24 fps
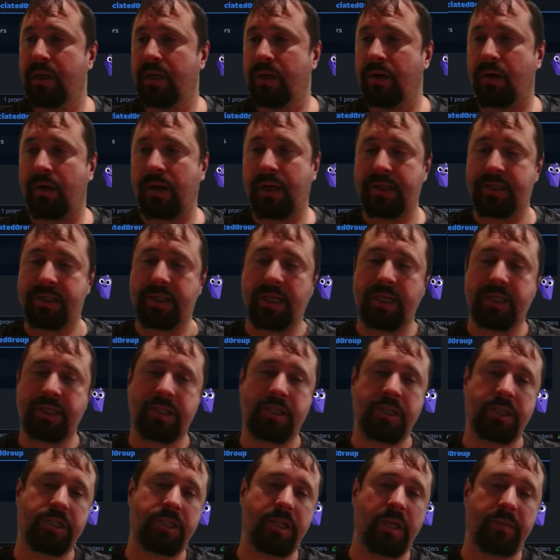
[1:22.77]
All right, so let's
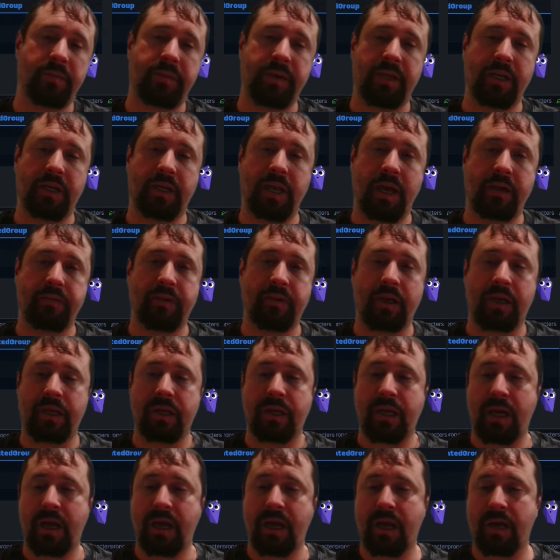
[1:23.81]
just jump in and have
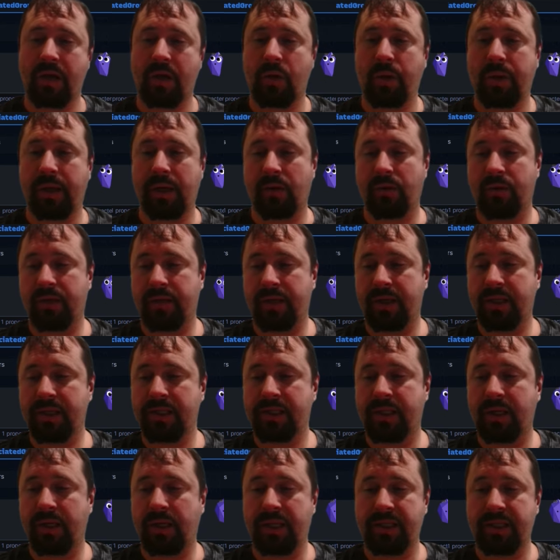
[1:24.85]
a quick look at this.
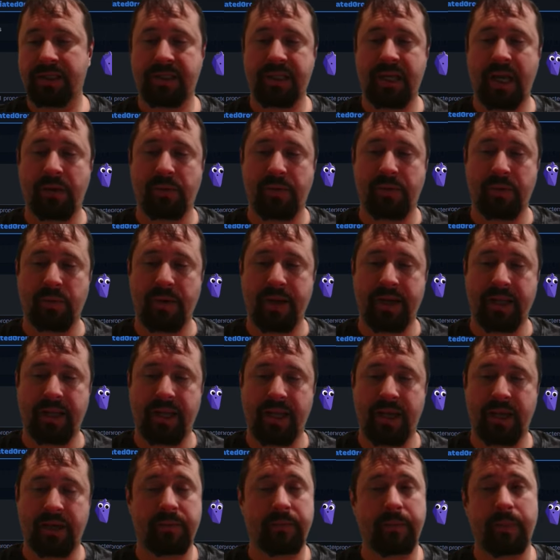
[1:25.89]
So let's start with where to
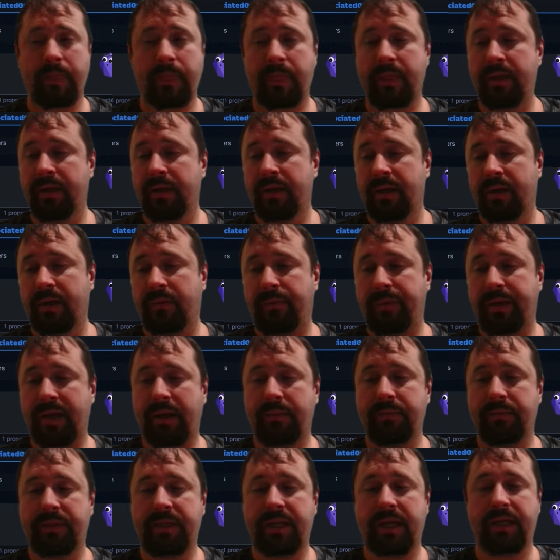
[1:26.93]
get it. If we
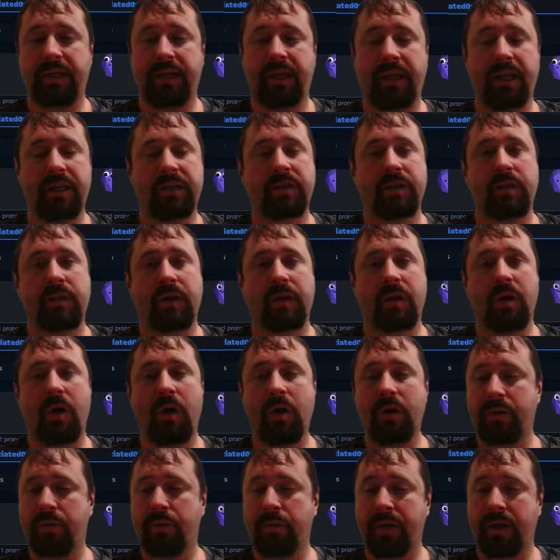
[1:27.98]
come down here to the
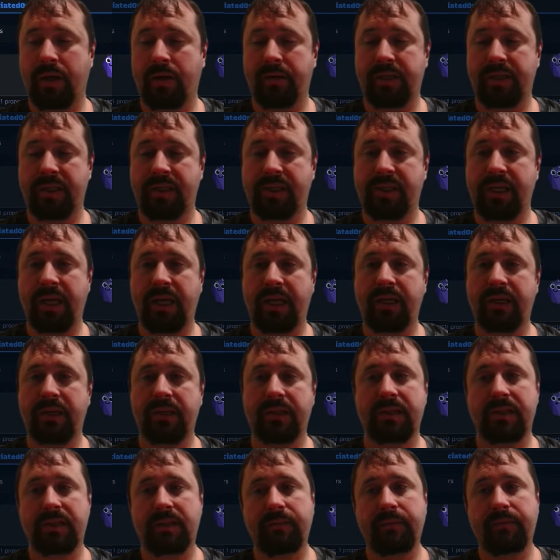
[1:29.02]
cog, we go into
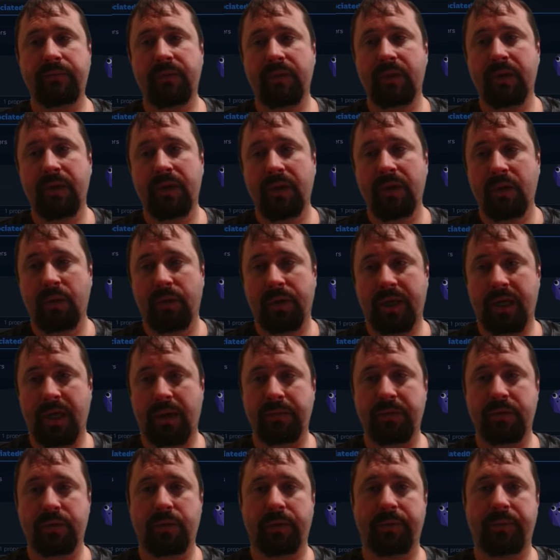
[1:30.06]
settings, we
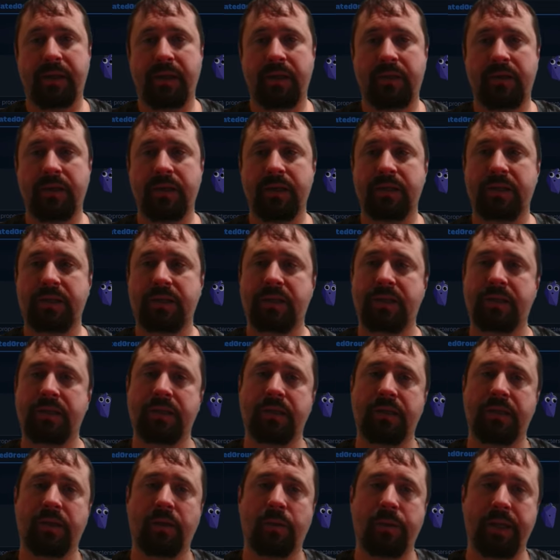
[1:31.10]
come to
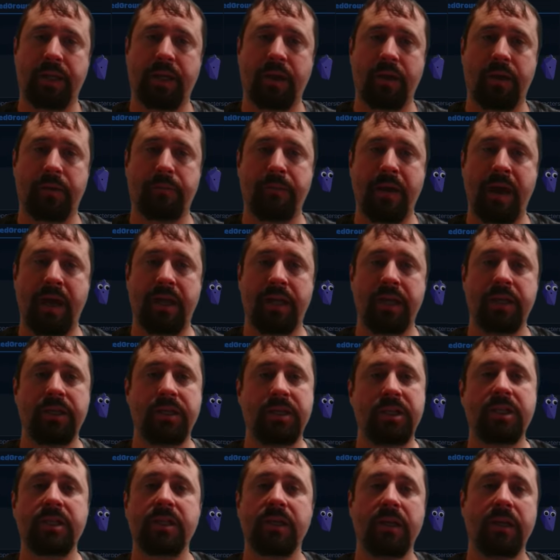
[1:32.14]
appearance, we go to
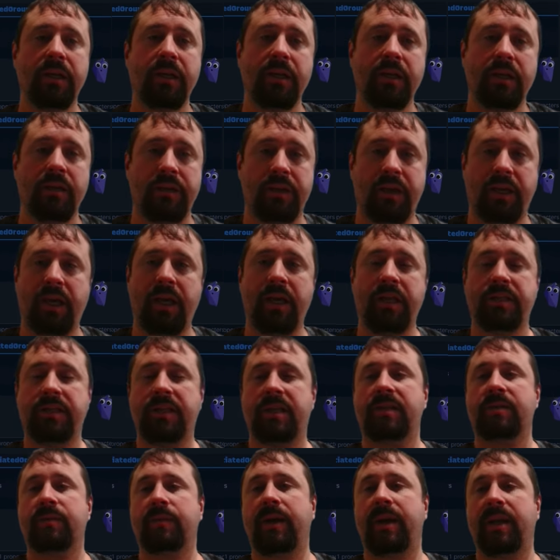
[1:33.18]
manage. The
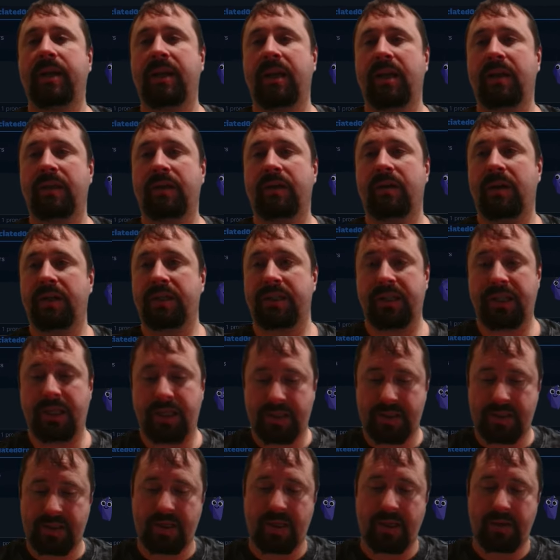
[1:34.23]
easiest way to get the
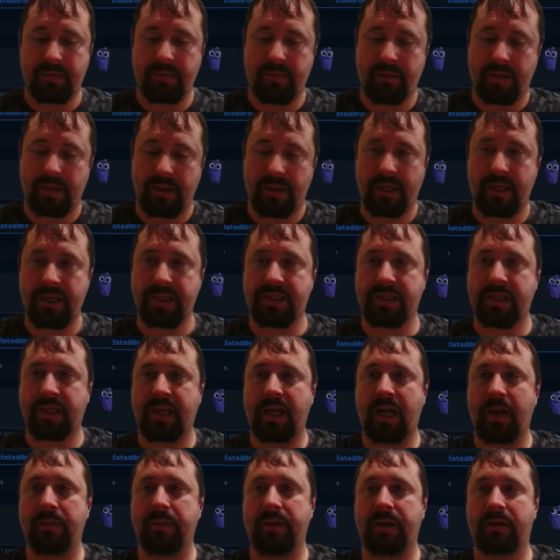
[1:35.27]
ITS theme is to
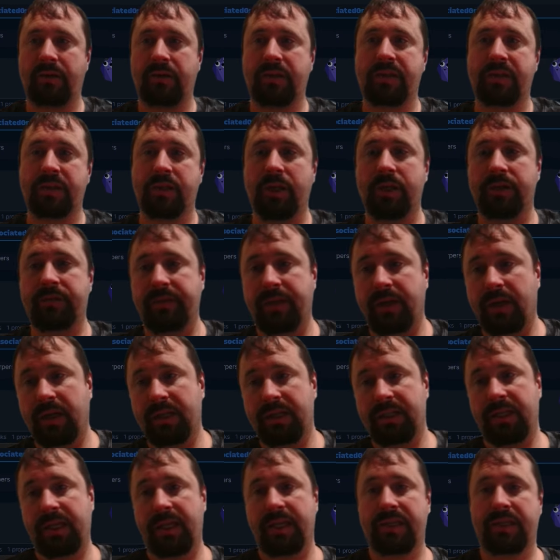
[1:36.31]
come here and search for the
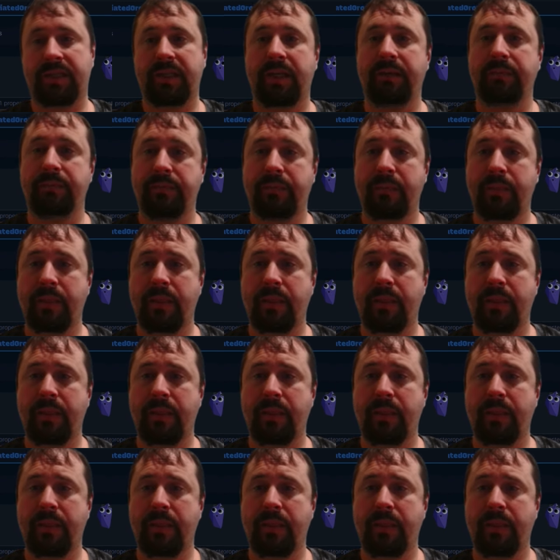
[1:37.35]
ITS theme.